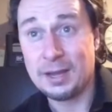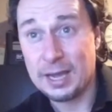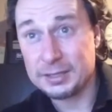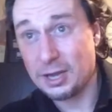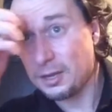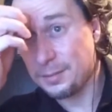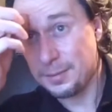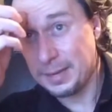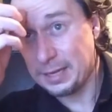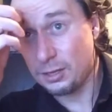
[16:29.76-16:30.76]
I talk about
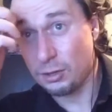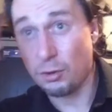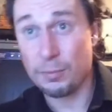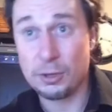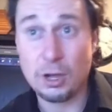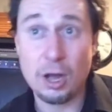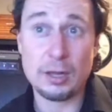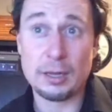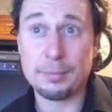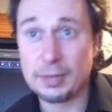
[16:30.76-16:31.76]
my global
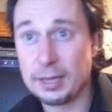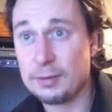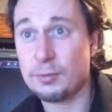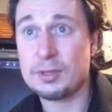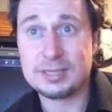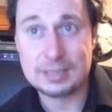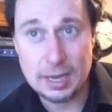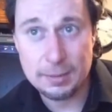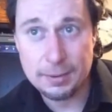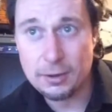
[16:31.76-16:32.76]
calling plan with
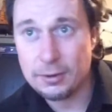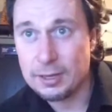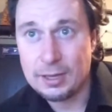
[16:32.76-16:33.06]
Skype, how